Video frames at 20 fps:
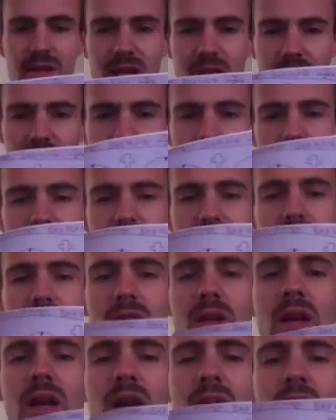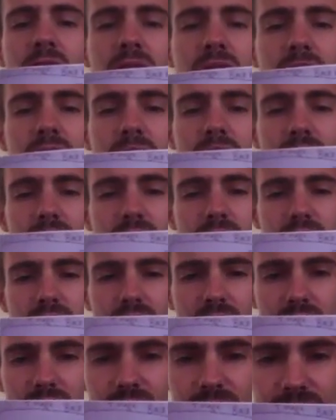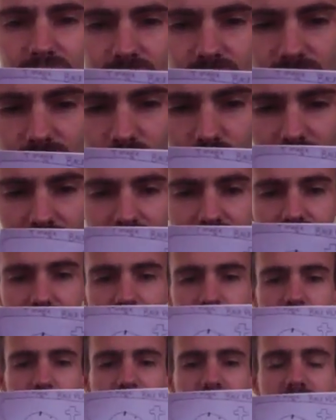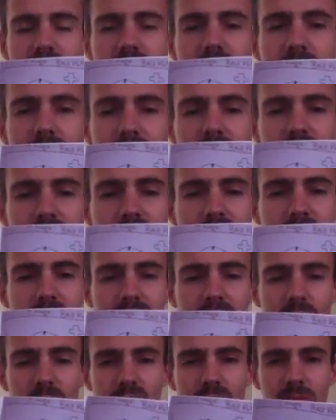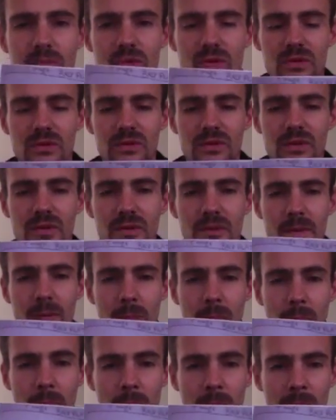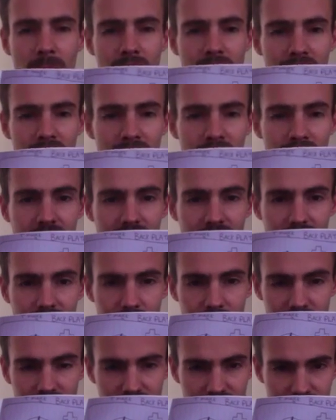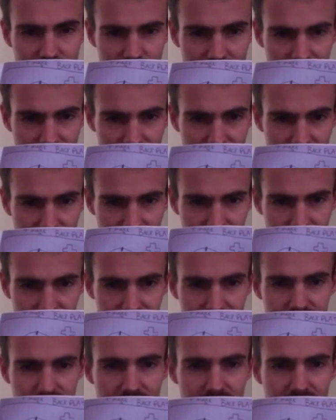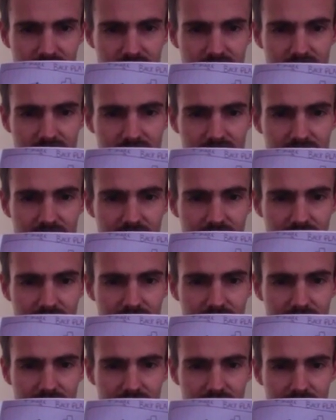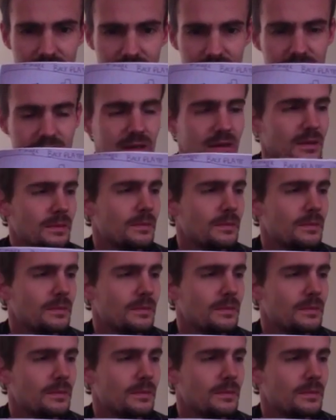down there, so there's a lot of weight and pressure down there, so that won't move. But this one here, the trick to this gear here is